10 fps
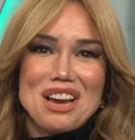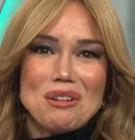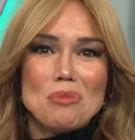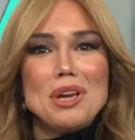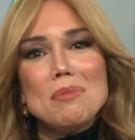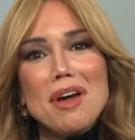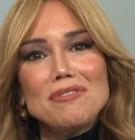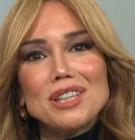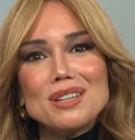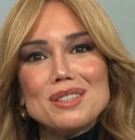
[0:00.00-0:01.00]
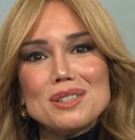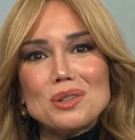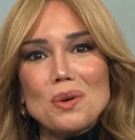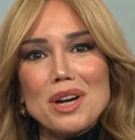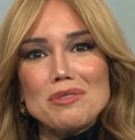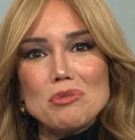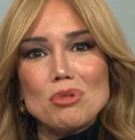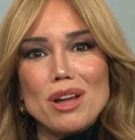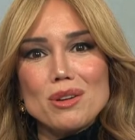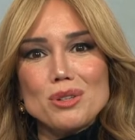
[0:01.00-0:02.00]
Well, BMF tells the story of the
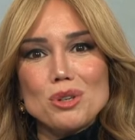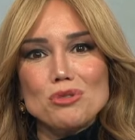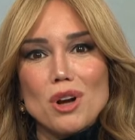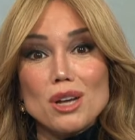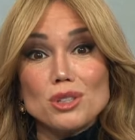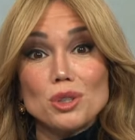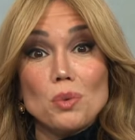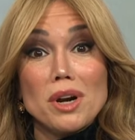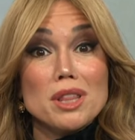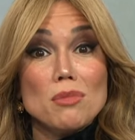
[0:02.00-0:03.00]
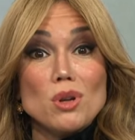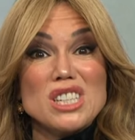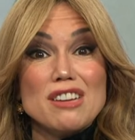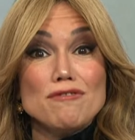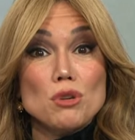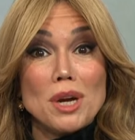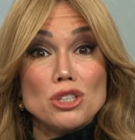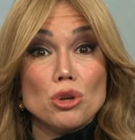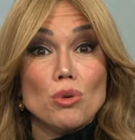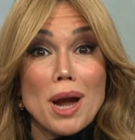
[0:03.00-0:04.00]
brothers who fostered one of the most
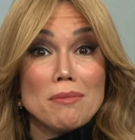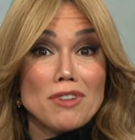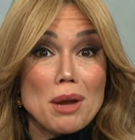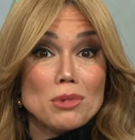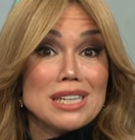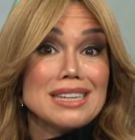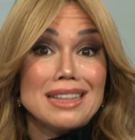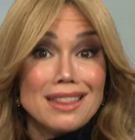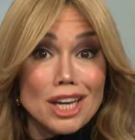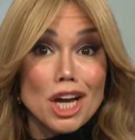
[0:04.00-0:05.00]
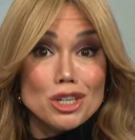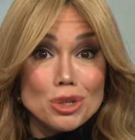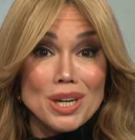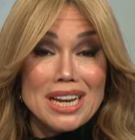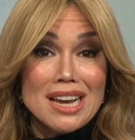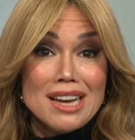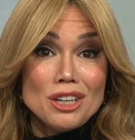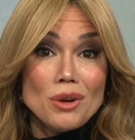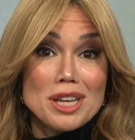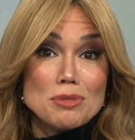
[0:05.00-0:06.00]
influential crime families in the country.
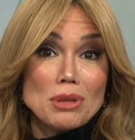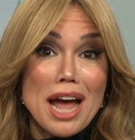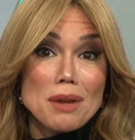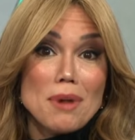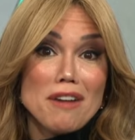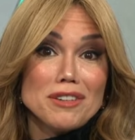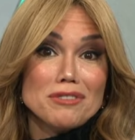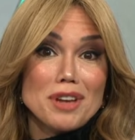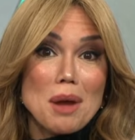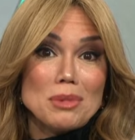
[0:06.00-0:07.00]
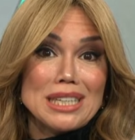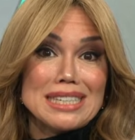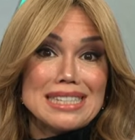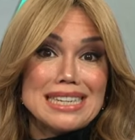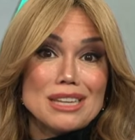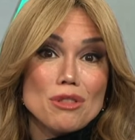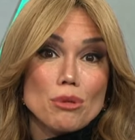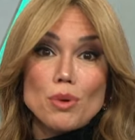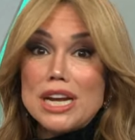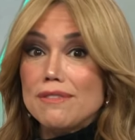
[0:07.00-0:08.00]
Known as Black Mafia Family, season
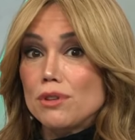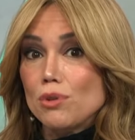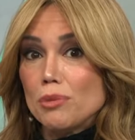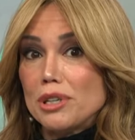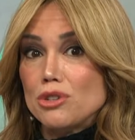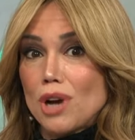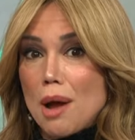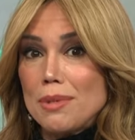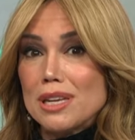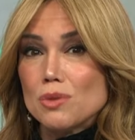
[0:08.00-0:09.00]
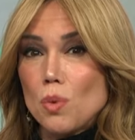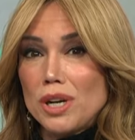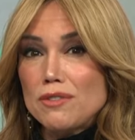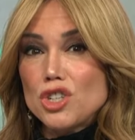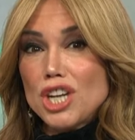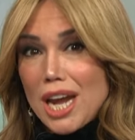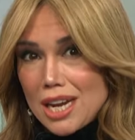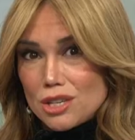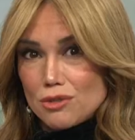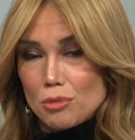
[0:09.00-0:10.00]
three of the gripping drama is one of
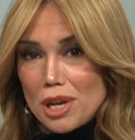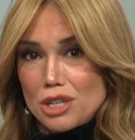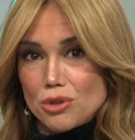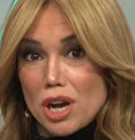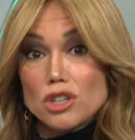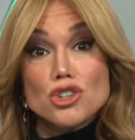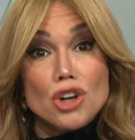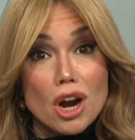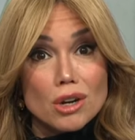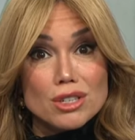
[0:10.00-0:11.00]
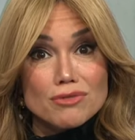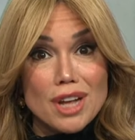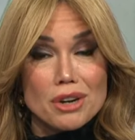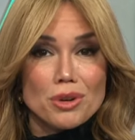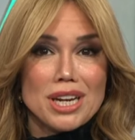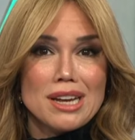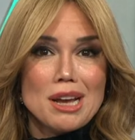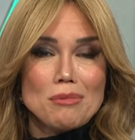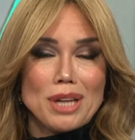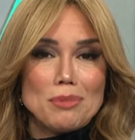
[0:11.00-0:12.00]
change for patriarch Charles Flenory,
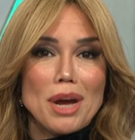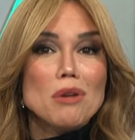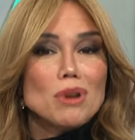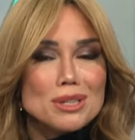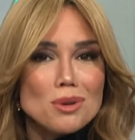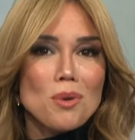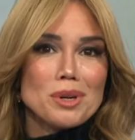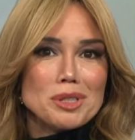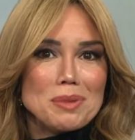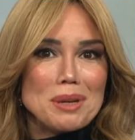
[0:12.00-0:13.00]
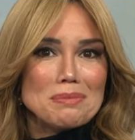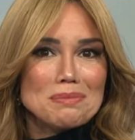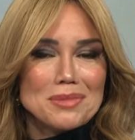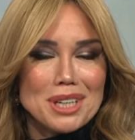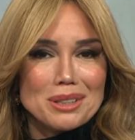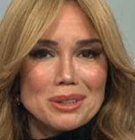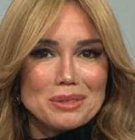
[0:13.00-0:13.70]
played by Russell Hornsby. Take a look.